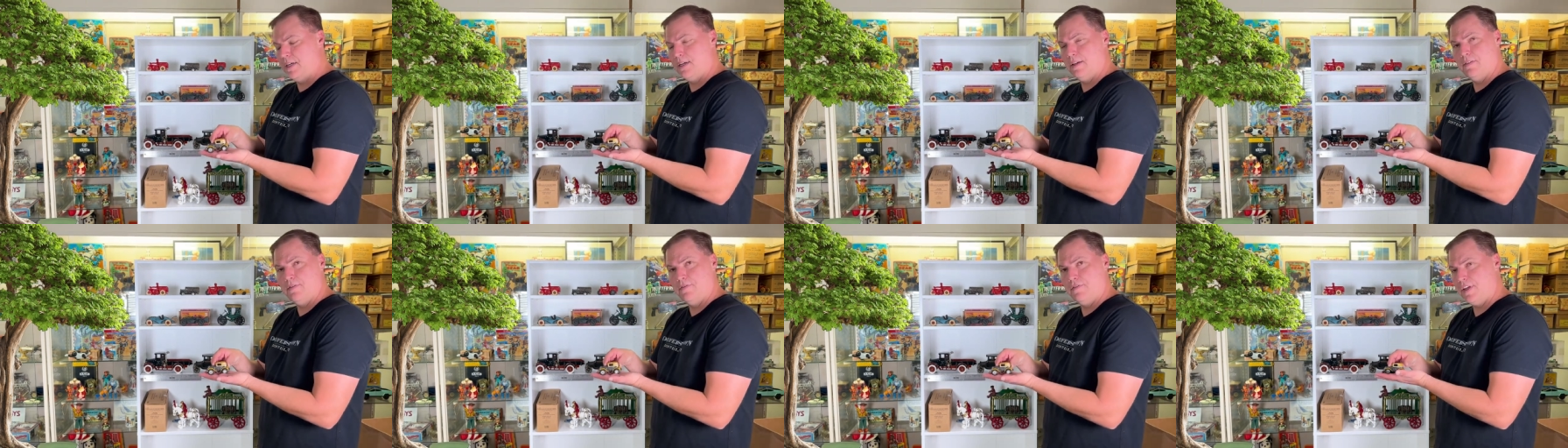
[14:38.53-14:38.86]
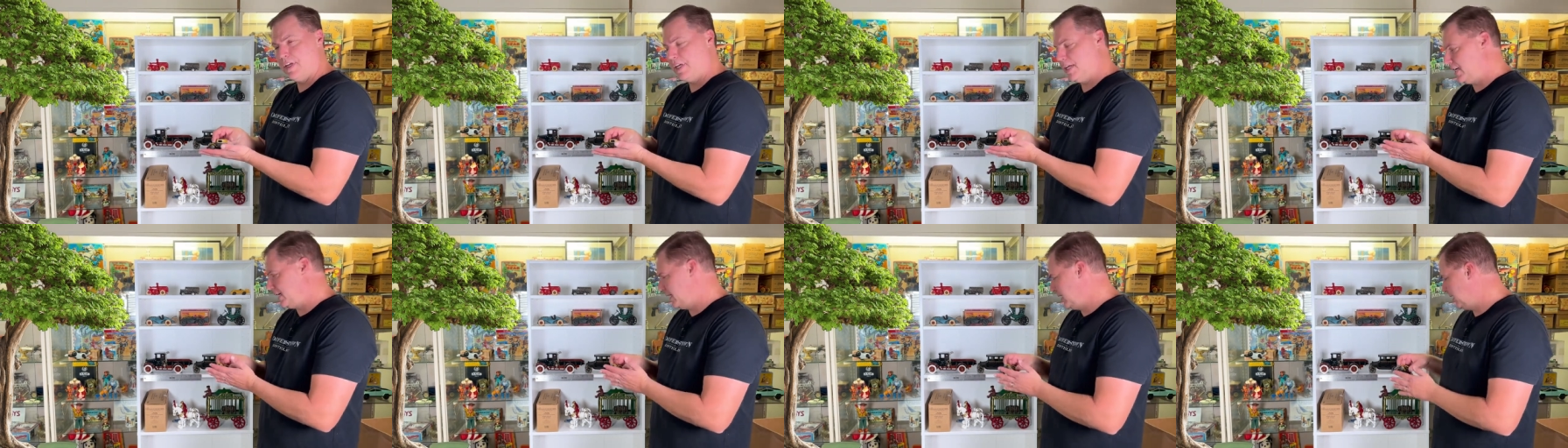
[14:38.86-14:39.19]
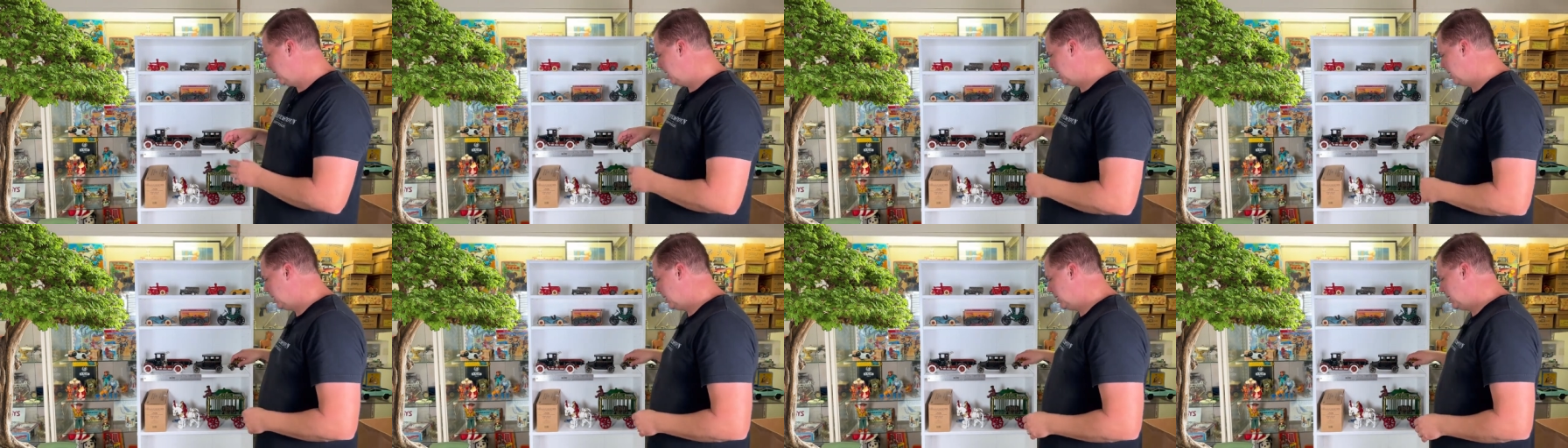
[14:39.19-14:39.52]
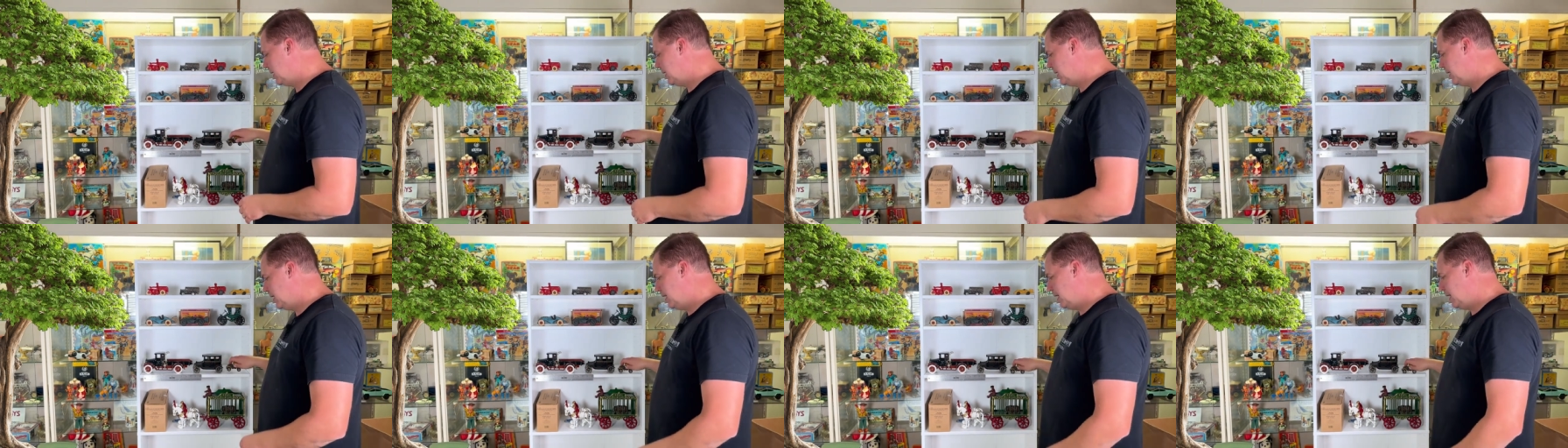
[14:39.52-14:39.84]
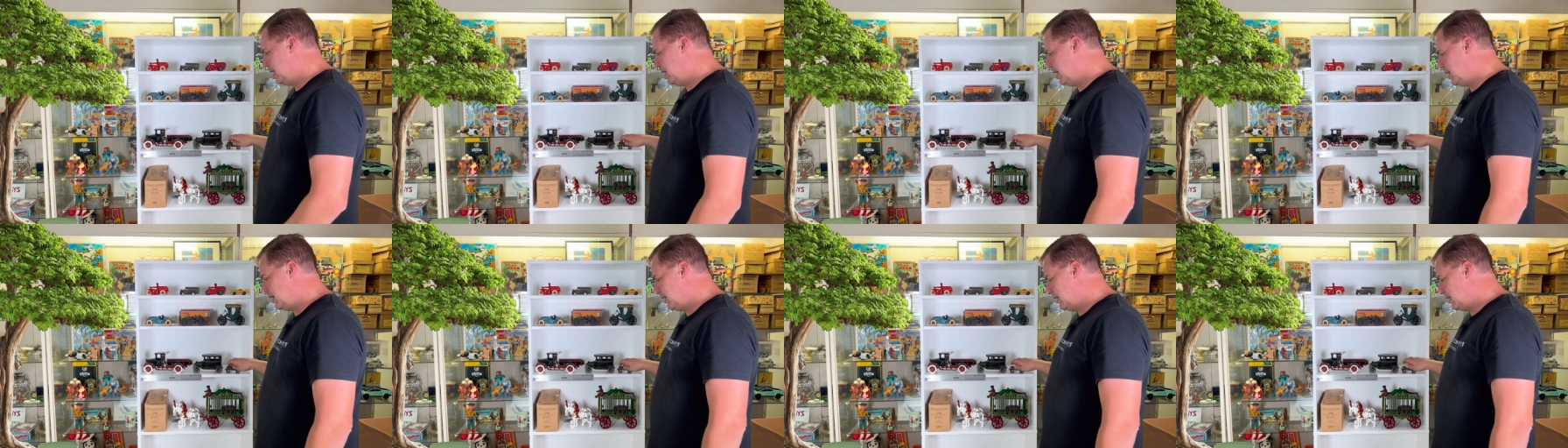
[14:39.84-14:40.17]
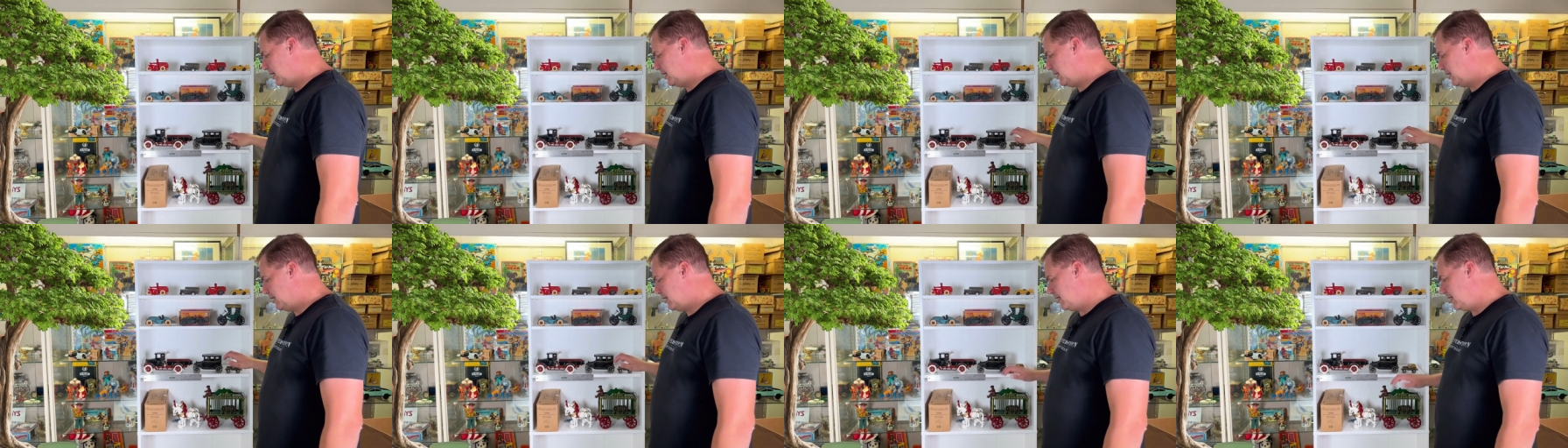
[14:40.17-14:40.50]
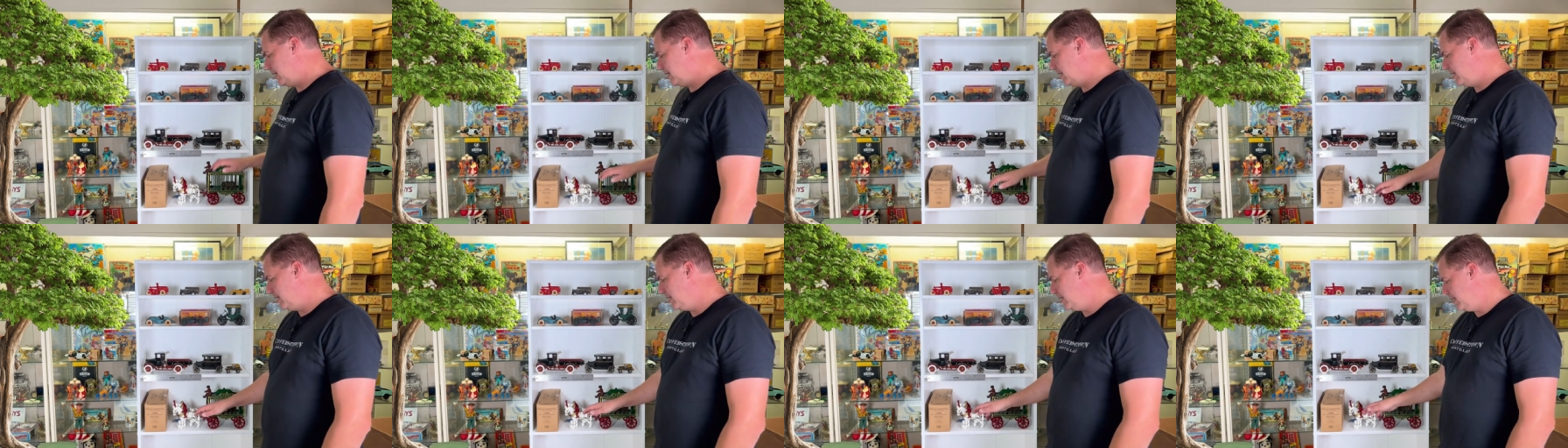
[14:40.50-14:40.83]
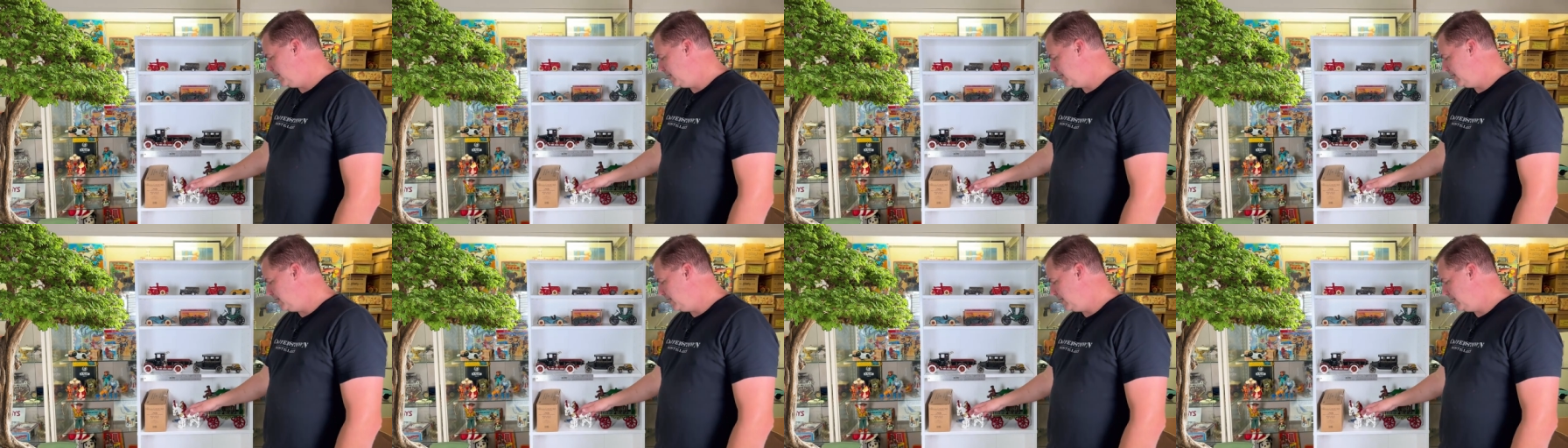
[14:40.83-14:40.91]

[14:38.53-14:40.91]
fake, uh,